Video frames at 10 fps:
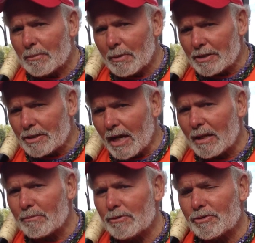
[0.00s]
By the
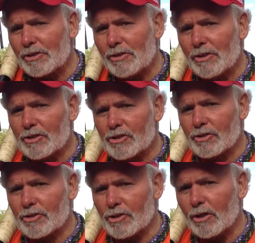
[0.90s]
time you see
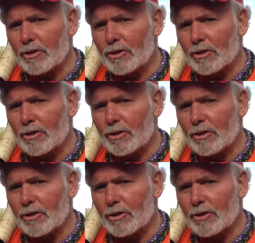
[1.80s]
this show,